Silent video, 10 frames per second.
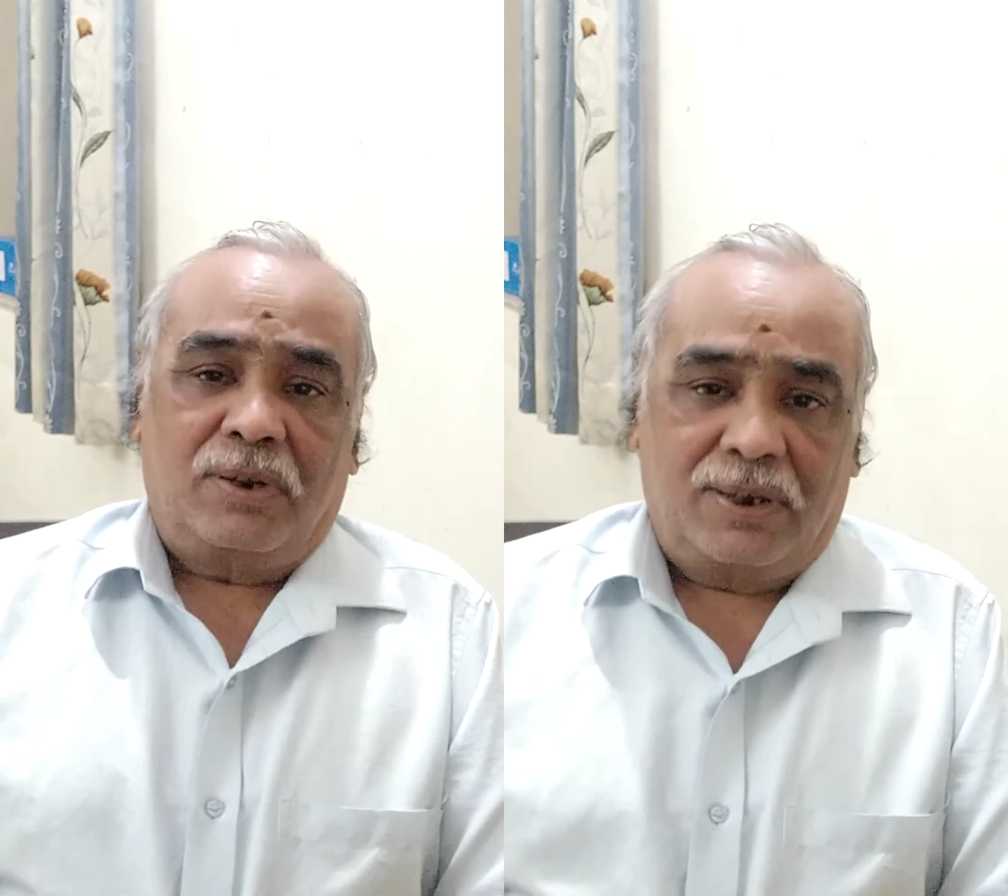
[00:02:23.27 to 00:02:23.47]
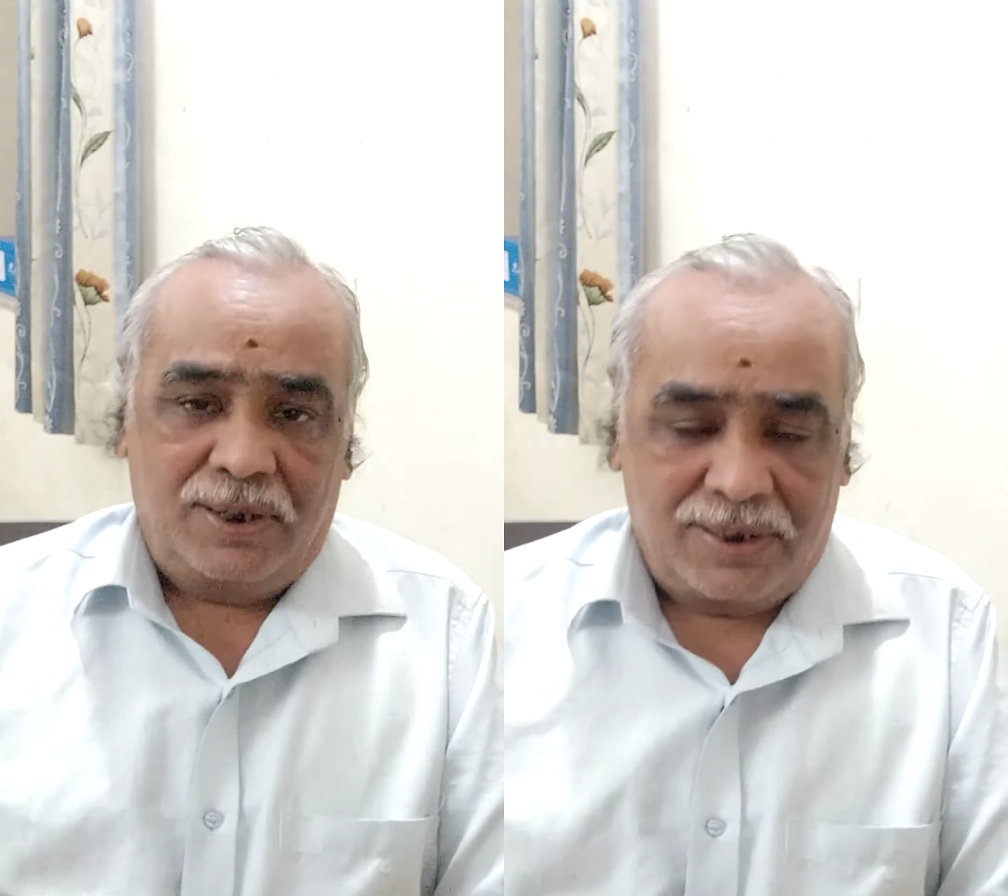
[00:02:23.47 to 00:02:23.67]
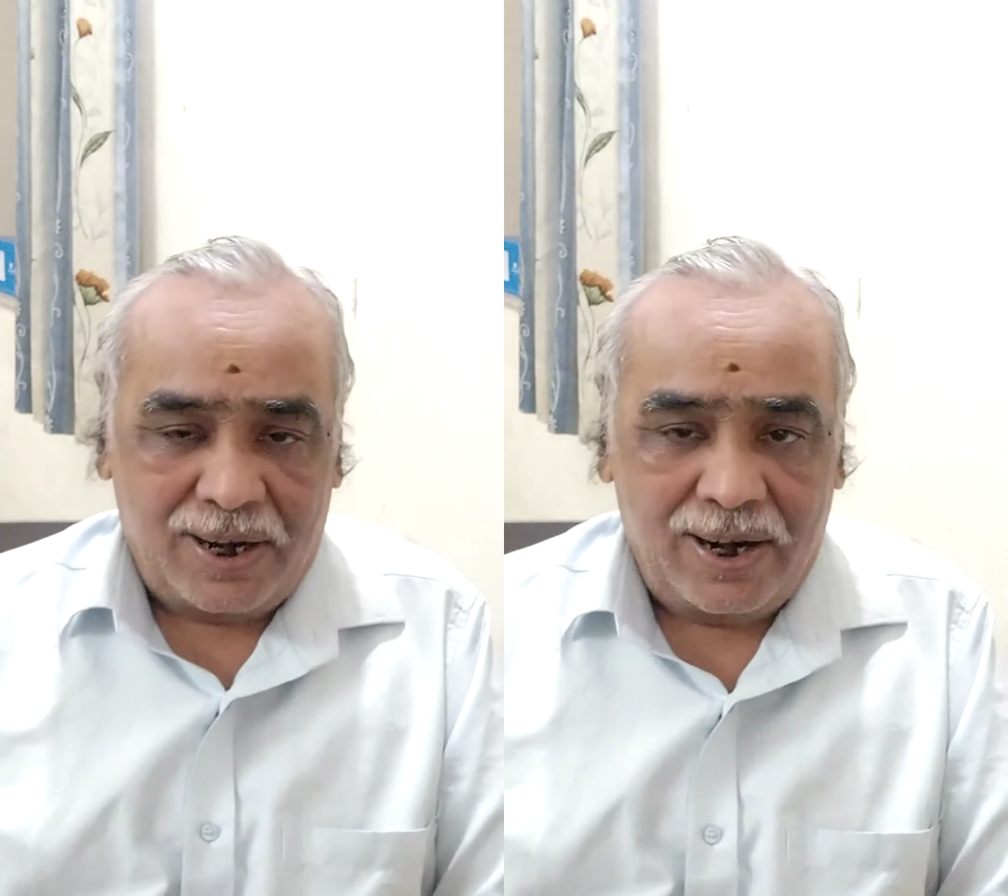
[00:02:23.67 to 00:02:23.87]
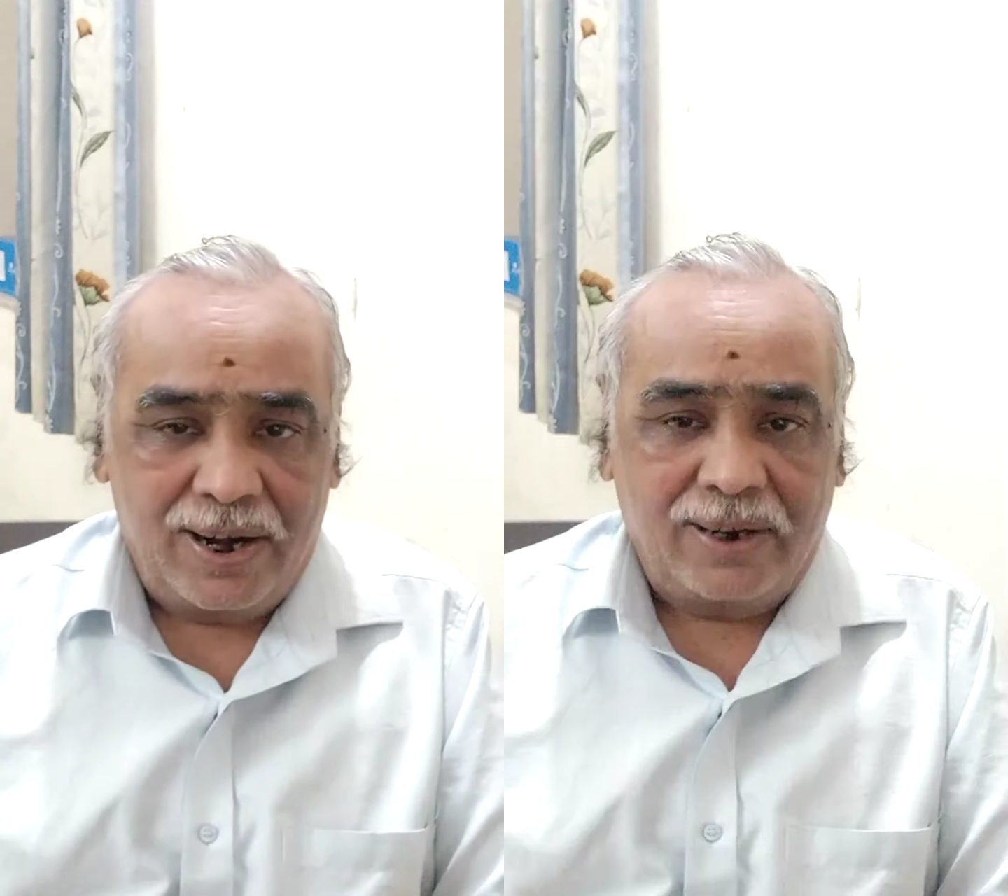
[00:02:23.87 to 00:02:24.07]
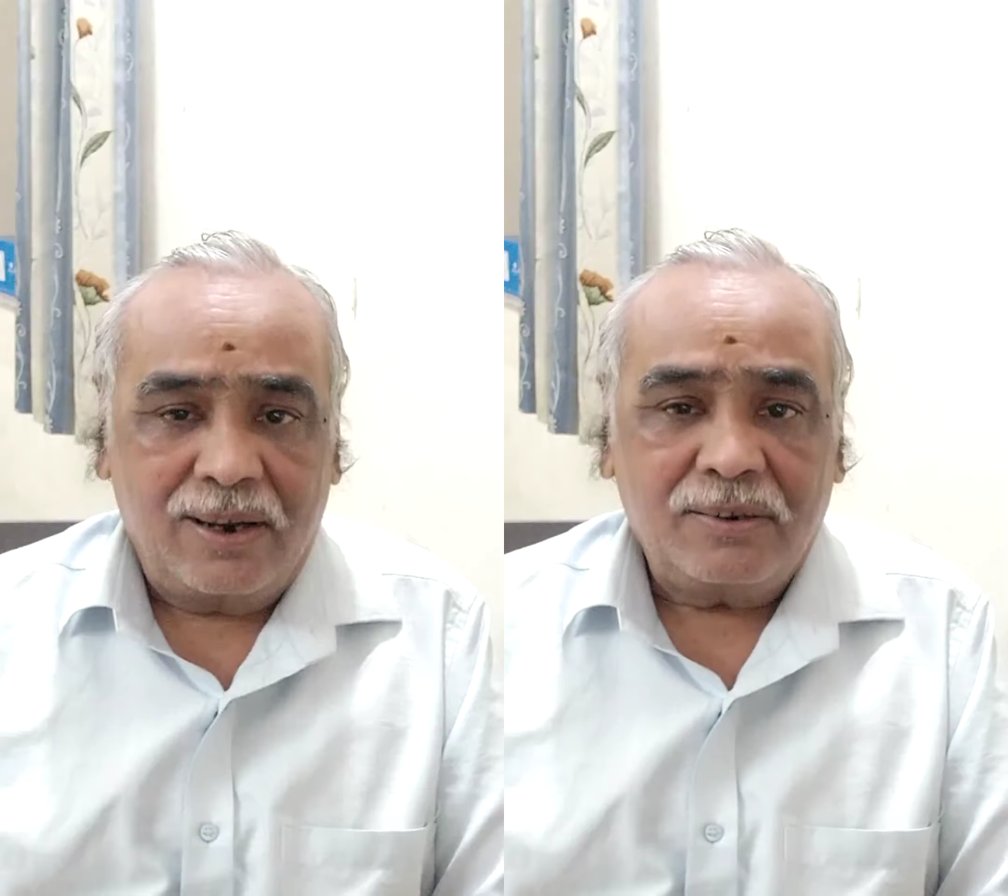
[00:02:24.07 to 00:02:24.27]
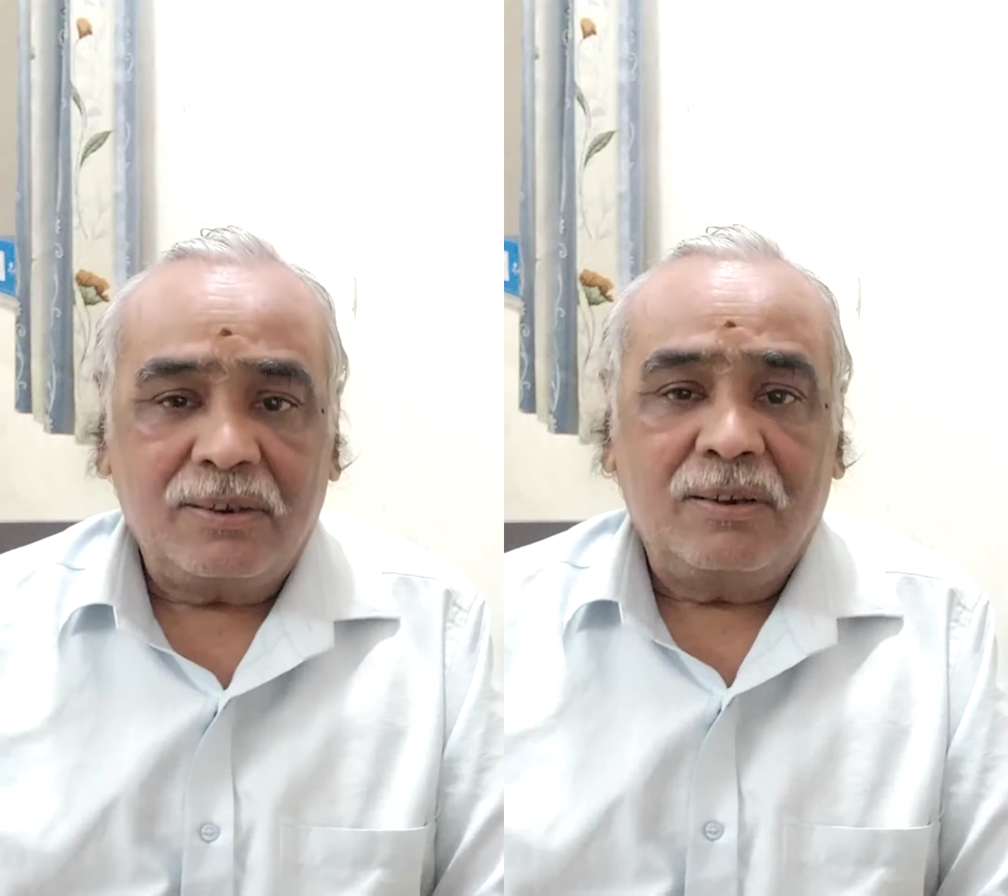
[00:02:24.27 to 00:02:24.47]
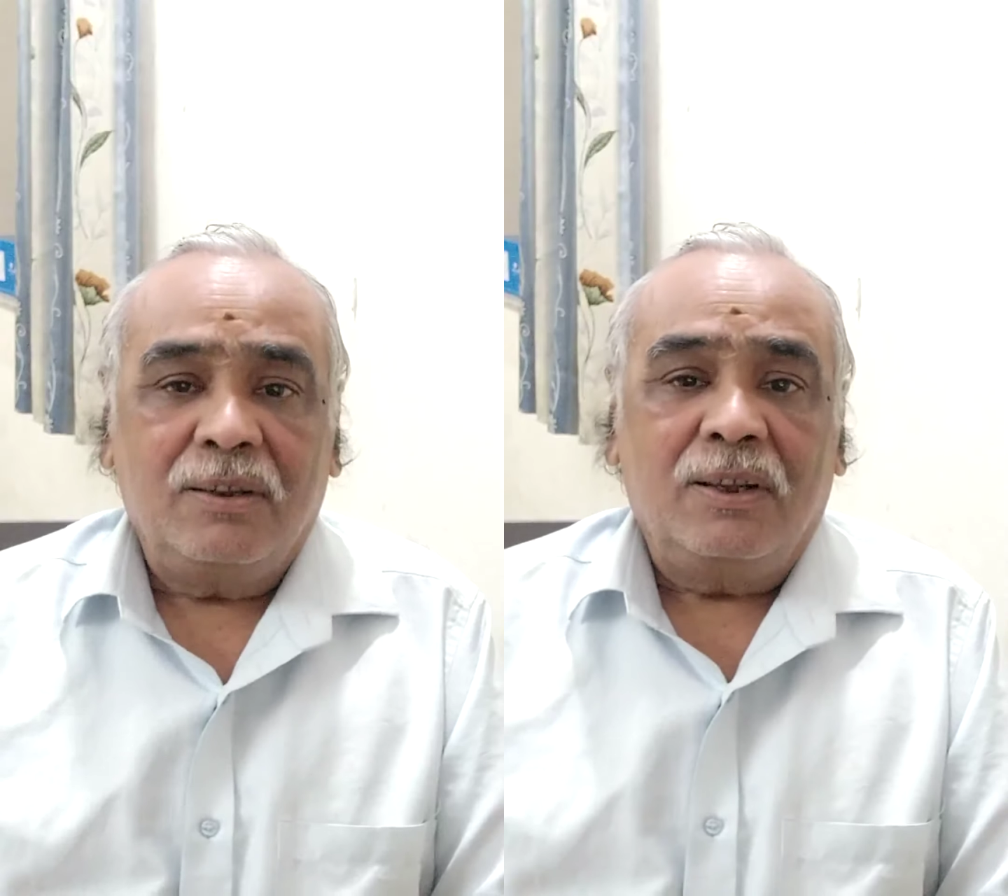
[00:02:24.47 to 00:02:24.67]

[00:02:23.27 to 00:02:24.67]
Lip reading: incinerators